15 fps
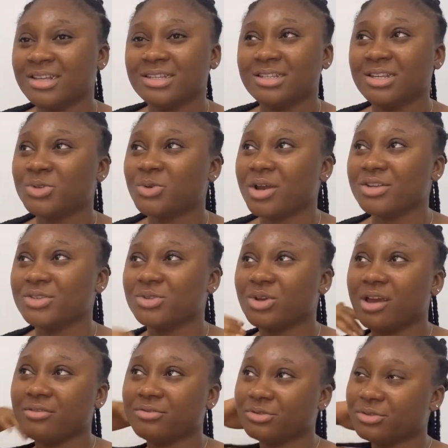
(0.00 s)
this one is not
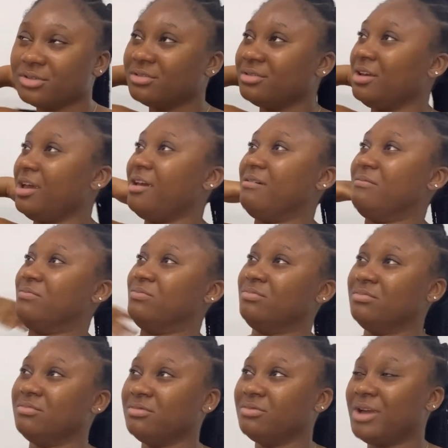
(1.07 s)
even
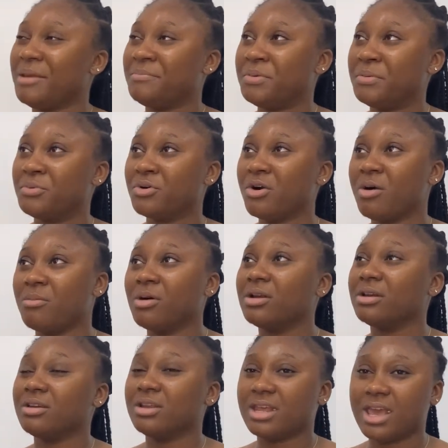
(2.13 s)
um, when people come out
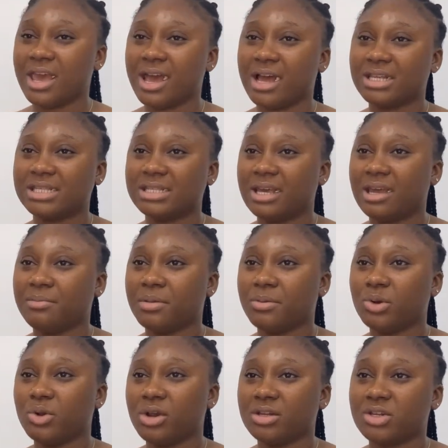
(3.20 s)
here and say maybe
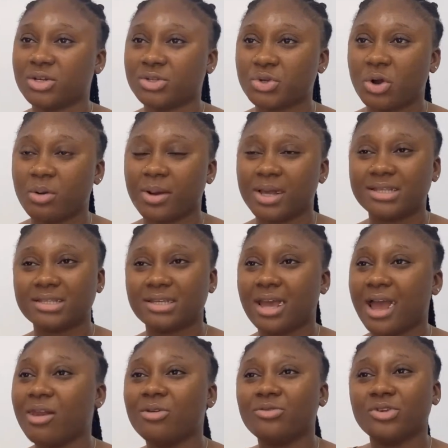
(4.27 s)
creators come and say i
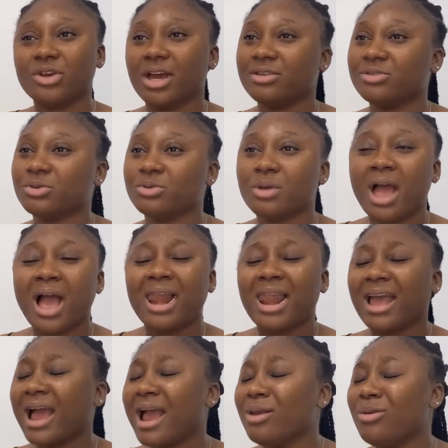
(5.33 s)
love you guys
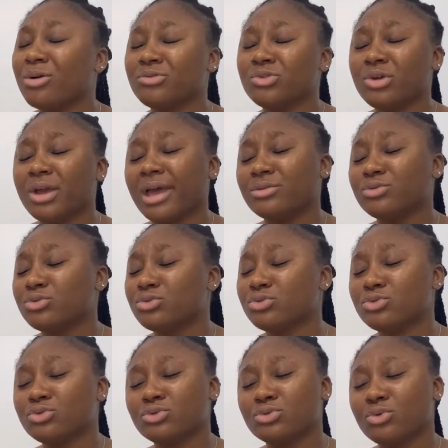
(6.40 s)
like i love you
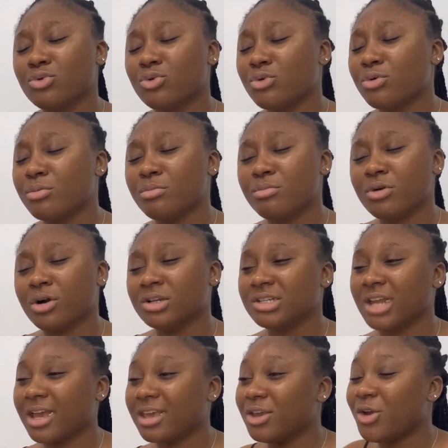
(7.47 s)
guys so much
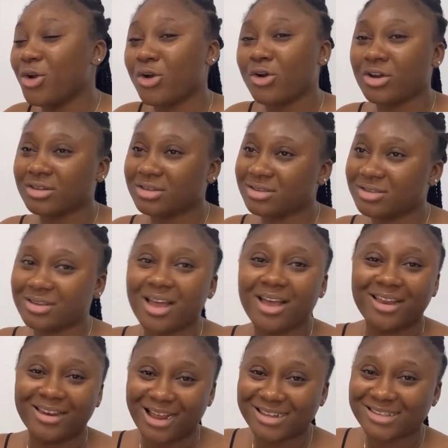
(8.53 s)
like it hurts
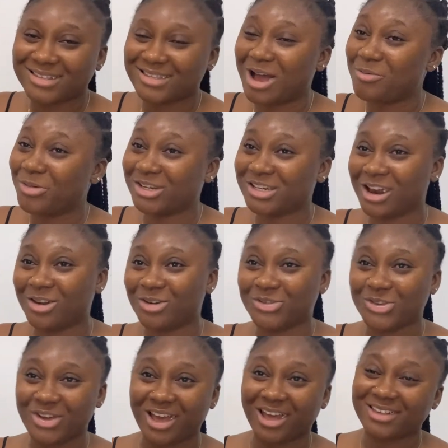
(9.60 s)
that is how much i love
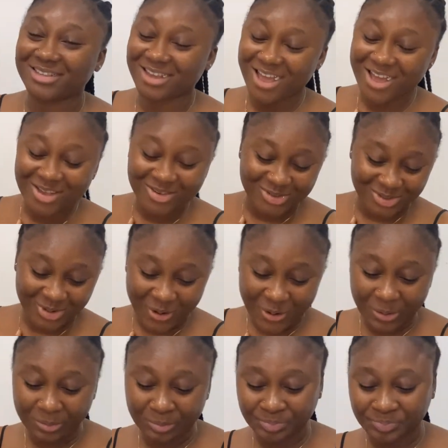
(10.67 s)
you guys
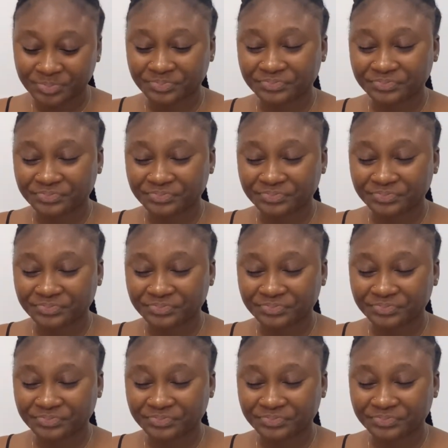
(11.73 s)
so